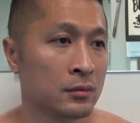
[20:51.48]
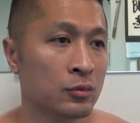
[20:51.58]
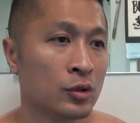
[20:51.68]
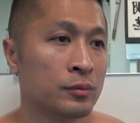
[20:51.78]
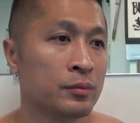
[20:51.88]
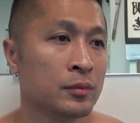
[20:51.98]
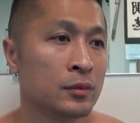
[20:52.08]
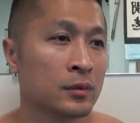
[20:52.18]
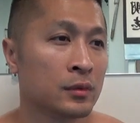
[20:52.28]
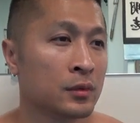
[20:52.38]
more
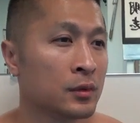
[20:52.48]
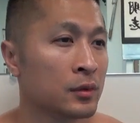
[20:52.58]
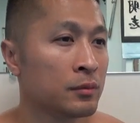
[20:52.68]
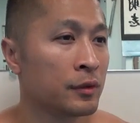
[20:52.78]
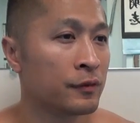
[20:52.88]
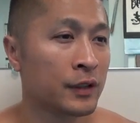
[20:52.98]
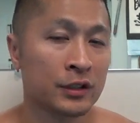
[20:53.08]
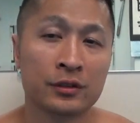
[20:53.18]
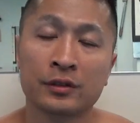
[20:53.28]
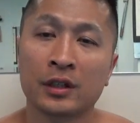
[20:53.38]

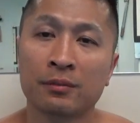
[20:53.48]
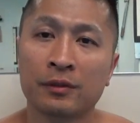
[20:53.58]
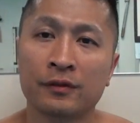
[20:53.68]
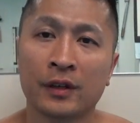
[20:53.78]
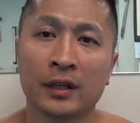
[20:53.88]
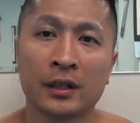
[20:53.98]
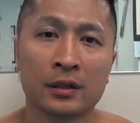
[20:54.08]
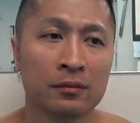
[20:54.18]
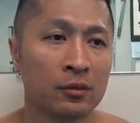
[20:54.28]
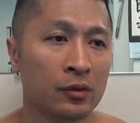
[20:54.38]
professional type of fighting,
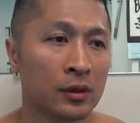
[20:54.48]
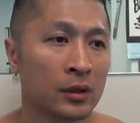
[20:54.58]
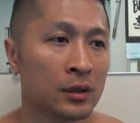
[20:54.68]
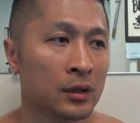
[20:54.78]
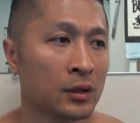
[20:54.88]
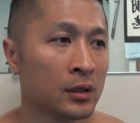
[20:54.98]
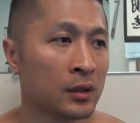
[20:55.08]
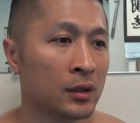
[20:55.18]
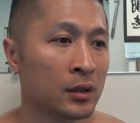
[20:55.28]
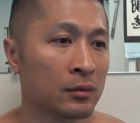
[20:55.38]
more
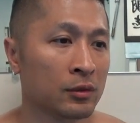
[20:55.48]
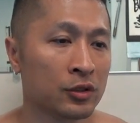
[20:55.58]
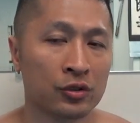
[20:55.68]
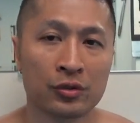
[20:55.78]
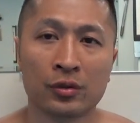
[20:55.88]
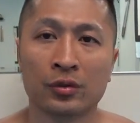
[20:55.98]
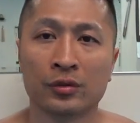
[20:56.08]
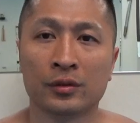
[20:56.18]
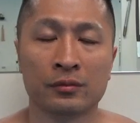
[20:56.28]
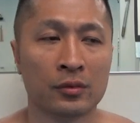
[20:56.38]
um,
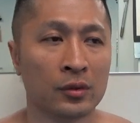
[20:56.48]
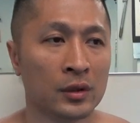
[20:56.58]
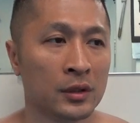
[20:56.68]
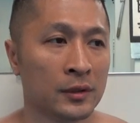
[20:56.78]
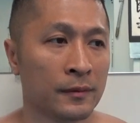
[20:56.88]
controlled, more